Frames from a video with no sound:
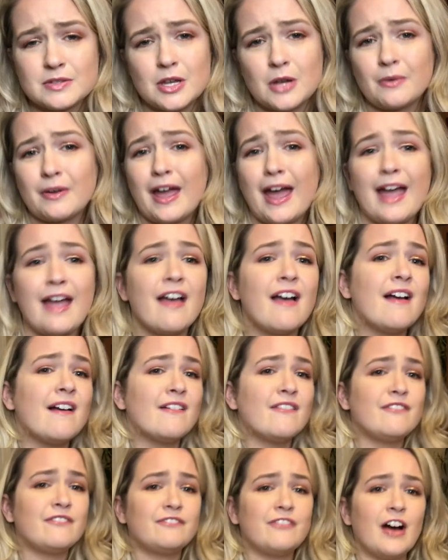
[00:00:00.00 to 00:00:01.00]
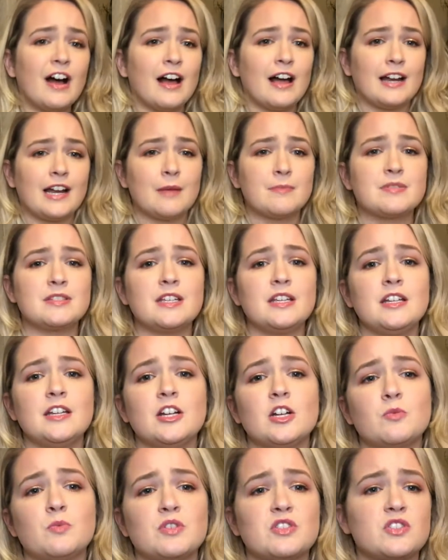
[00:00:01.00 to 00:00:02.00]
Okay, fine. I'm sitting
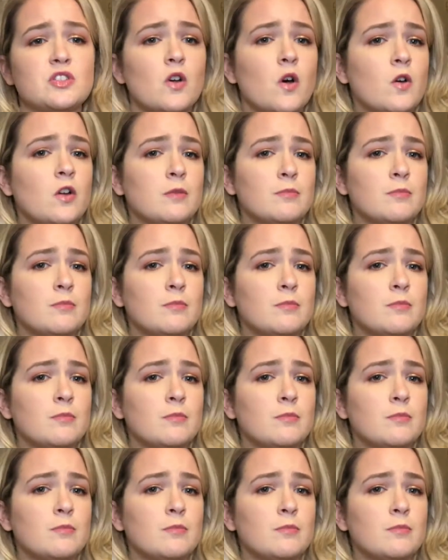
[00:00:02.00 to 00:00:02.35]
here with sewing